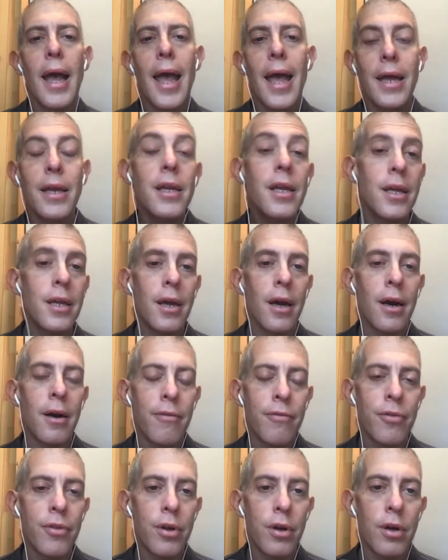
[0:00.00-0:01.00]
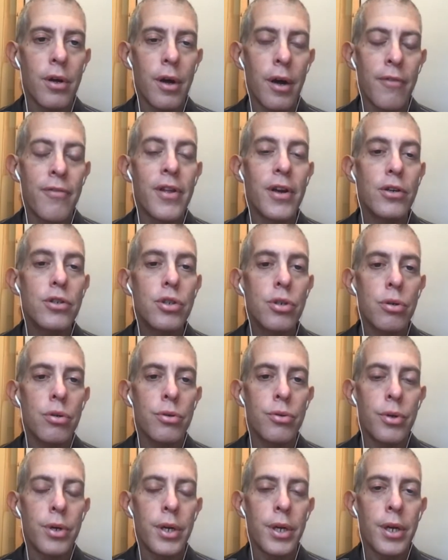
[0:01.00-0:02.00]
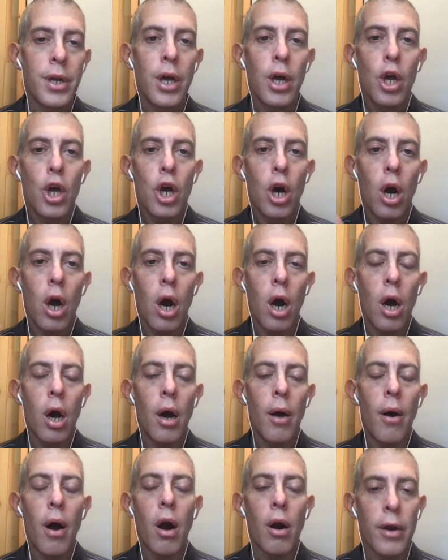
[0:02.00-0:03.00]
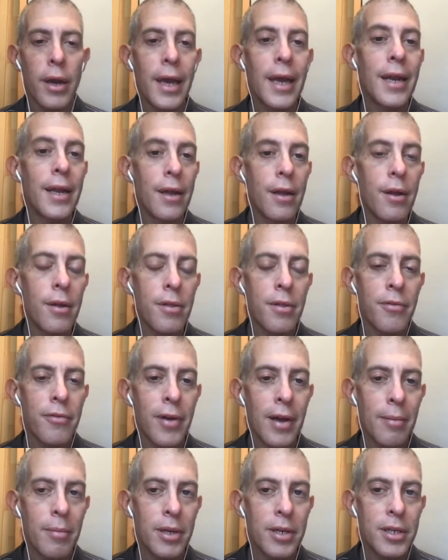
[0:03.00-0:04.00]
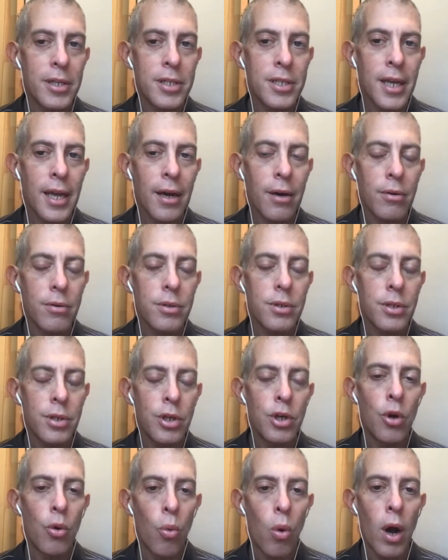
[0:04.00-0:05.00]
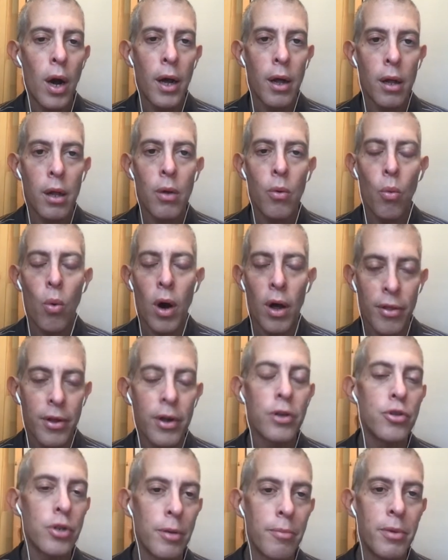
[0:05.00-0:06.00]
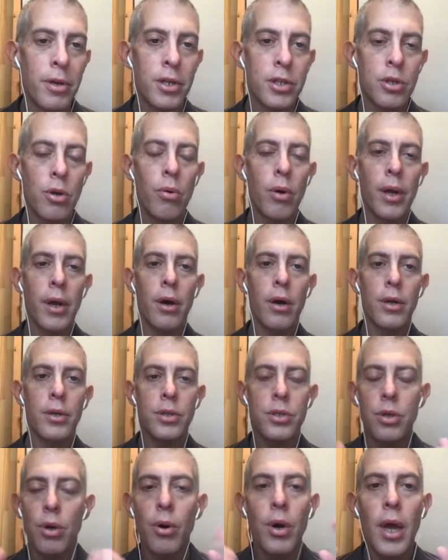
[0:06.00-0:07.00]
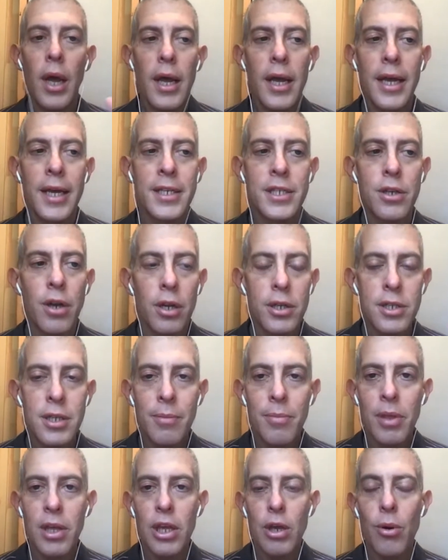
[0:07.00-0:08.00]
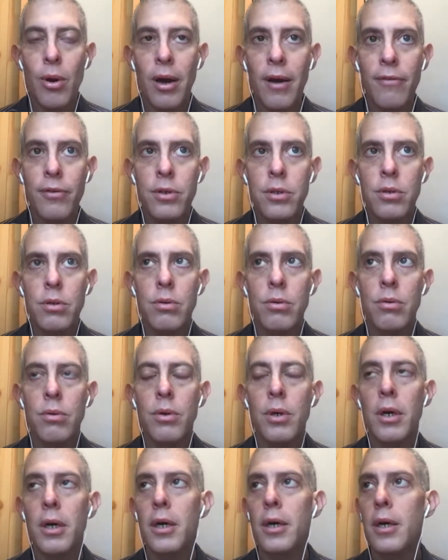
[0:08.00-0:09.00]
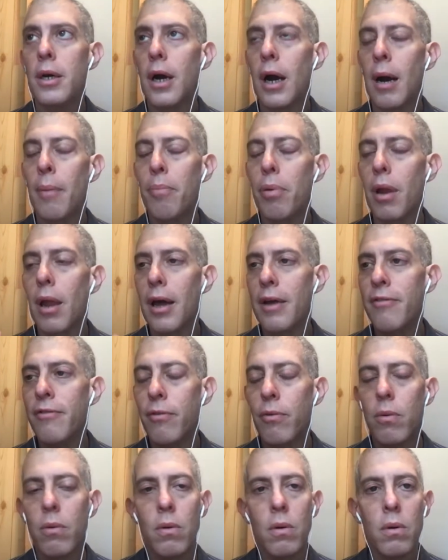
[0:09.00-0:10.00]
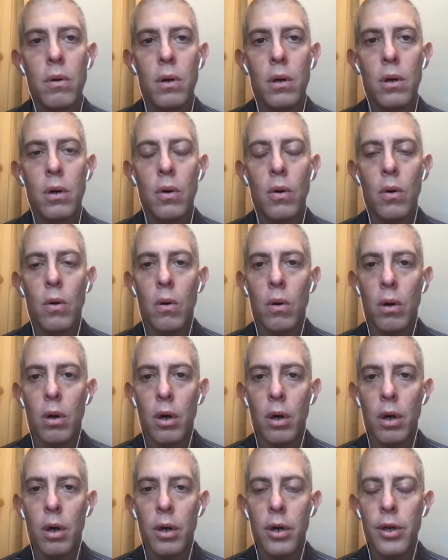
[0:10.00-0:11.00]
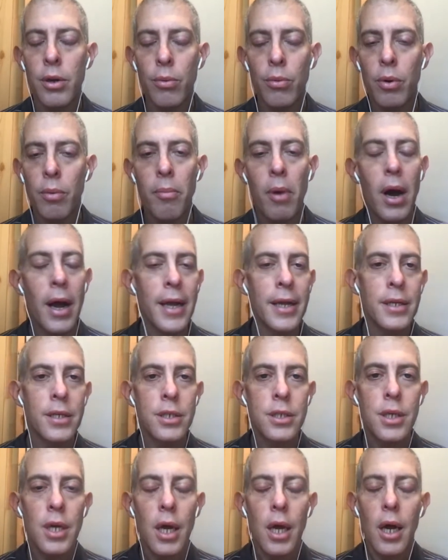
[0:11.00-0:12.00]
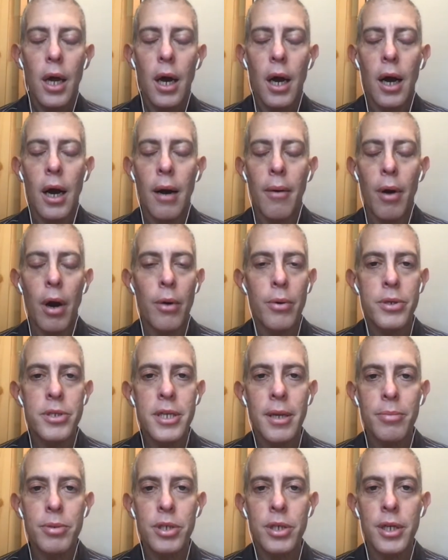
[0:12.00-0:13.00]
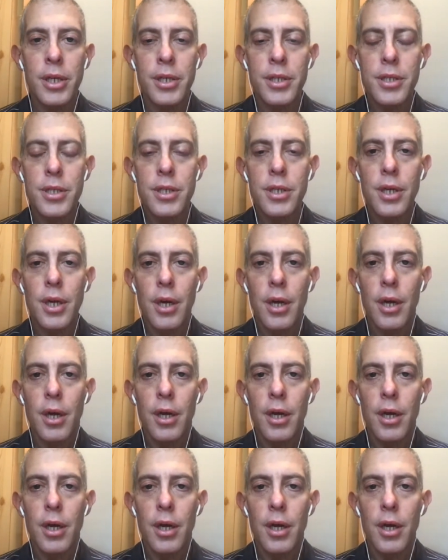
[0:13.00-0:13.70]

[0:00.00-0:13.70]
any of their children are getting the family discount, while their treatment is going on. So it's not something you have to apply for or remind our receptionist